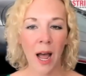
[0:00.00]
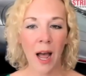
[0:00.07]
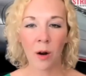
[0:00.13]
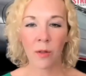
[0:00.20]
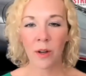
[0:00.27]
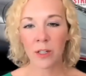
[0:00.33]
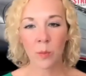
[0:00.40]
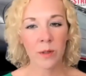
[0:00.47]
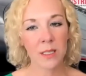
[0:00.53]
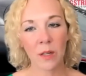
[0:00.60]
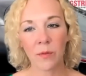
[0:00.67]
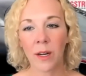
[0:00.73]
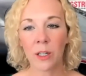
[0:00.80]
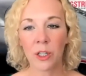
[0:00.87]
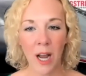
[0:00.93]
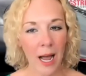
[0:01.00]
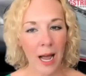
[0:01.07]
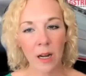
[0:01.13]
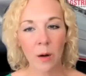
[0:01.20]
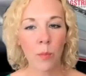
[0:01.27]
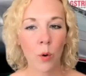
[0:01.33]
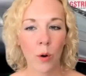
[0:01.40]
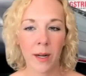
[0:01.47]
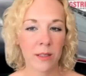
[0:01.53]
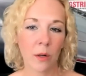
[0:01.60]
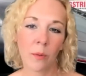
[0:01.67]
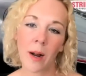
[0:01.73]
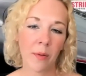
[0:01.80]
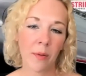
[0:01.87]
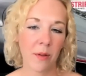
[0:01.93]
are there specific jacking points
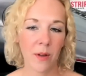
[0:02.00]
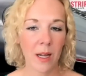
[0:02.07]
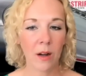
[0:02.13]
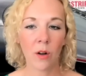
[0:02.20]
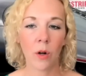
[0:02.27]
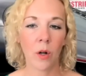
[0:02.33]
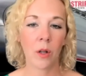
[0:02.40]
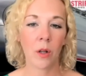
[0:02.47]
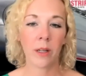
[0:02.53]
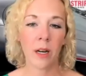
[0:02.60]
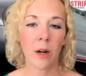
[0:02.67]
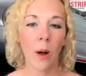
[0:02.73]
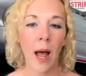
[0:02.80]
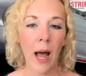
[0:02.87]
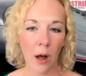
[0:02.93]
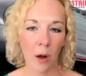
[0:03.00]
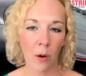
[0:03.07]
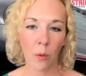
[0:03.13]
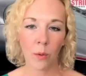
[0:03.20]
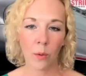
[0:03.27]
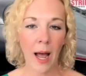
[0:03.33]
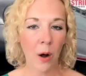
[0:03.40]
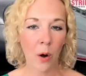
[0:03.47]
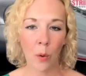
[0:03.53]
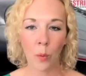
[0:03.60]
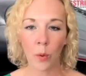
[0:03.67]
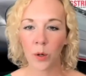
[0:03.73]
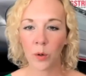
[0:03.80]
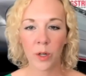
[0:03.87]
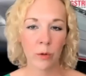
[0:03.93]
around the vehicle? How
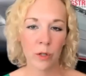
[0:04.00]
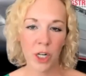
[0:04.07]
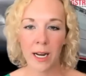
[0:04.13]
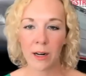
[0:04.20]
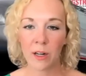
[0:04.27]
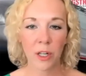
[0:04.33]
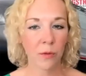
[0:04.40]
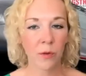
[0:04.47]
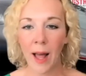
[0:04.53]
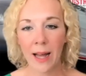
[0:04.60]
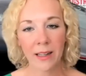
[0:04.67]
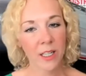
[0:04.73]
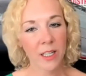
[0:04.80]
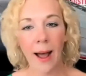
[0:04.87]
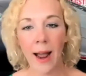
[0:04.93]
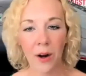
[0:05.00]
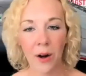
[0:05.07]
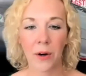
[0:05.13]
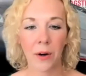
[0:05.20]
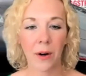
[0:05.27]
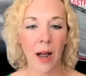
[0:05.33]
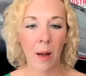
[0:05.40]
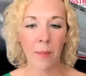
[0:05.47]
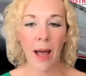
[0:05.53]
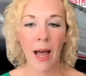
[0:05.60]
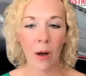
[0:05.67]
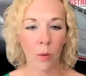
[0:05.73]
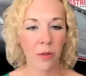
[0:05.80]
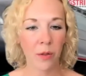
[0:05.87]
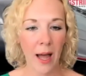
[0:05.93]
would you change a flat tire?
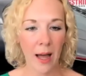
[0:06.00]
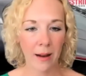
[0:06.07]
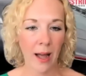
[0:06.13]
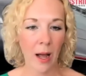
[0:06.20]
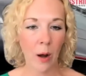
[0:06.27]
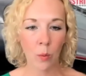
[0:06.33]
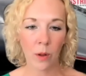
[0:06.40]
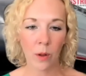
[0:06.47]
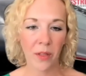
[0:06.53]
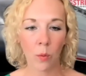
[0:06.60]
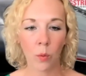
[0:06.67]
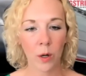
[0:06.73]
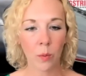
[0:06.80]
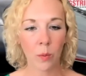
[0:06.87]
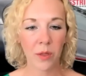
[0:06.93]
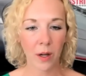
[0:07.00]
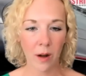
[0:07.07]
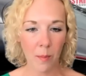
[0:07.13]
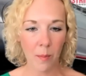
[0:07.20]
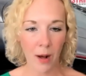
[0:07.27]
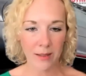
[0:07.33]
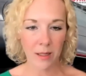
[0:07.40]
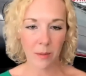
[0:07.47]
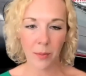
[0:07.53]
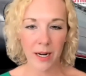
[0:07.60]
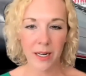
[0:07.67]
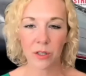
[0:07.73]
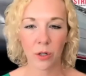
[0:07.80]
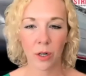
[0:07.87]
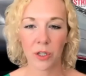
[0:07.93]
How will that work with the composite
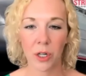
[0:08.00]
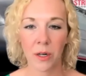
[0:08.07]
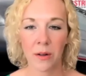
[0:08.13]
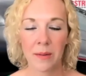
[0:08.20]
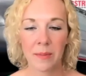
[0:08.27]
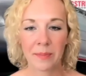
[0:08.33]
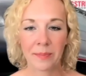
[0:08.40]
body structure?